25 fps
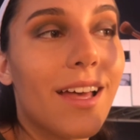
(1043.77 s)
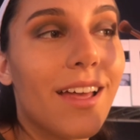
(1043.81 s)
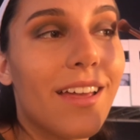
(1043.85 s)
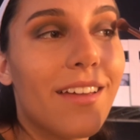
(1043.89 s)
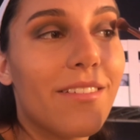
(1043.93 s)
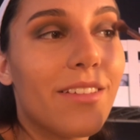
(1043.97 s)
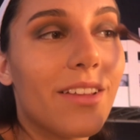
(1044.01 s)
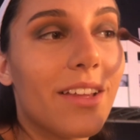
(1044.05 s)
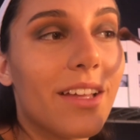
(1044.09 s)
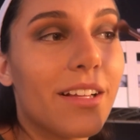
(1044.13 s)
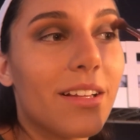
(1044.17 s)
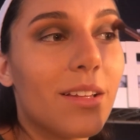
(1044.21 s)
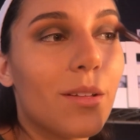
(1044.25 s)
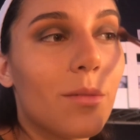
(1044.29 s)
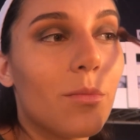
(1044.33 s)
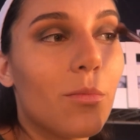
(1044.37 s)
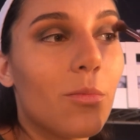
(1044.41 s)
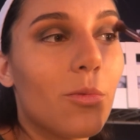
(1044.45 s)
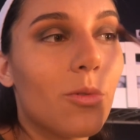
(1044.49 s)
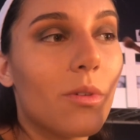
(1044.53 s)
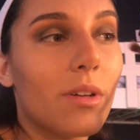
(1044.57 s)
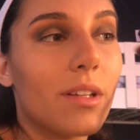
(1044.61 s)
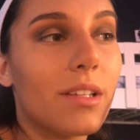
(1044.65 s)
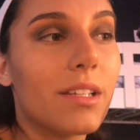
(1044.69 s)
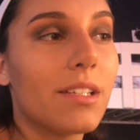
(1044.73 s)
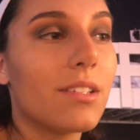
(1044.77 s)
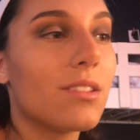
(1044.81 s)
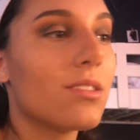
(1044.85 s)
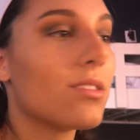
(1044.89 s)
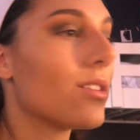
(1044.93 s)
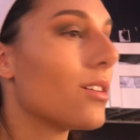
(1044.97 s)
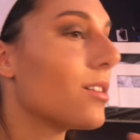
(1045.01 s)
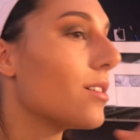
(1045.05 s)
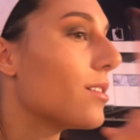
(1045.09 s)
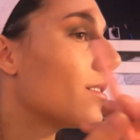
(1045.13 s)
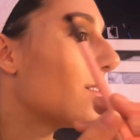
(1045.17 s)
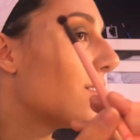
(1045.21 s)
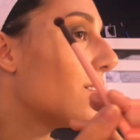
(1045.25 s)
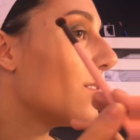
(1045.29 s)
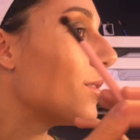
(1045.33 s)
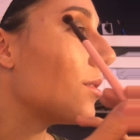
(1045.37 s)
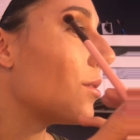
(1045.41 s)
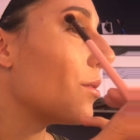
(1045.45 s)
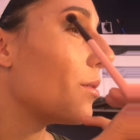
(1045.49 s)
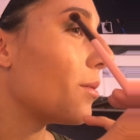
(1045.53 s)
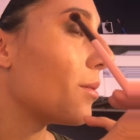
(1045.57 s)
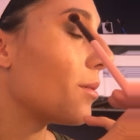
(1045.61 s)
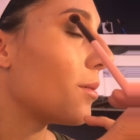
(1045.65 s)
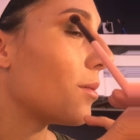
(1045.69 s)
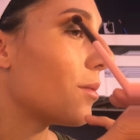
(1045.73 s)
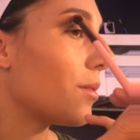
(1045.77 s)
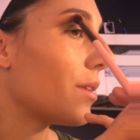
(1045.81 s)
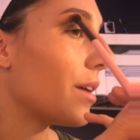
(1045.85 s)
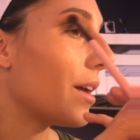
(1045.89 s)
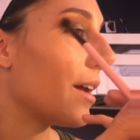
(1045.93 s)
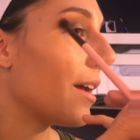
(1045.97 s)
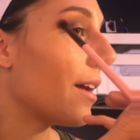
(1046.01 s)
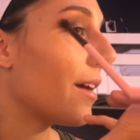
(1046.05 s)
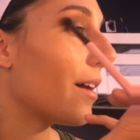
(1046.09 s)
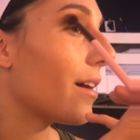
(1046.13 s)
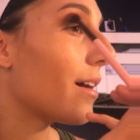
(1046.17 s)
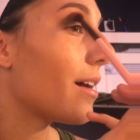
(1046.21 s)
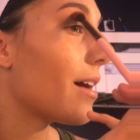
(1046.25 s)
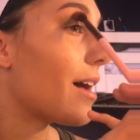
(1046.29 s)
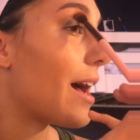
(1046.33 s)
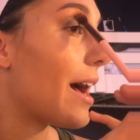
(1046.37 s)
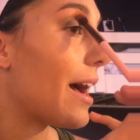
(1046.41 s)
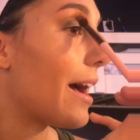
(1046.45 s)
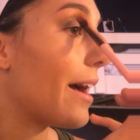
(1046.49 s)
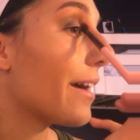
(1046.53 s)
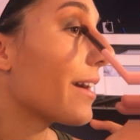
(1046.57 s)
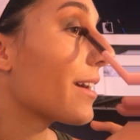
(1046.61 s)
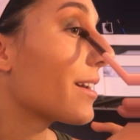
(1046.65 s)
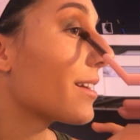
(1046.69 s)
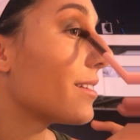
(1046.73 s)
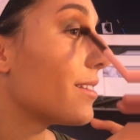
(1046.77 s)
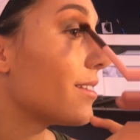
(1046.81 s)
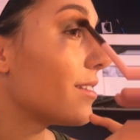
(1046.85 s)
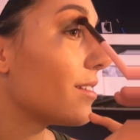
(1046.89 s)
I feel like the more they start to like act.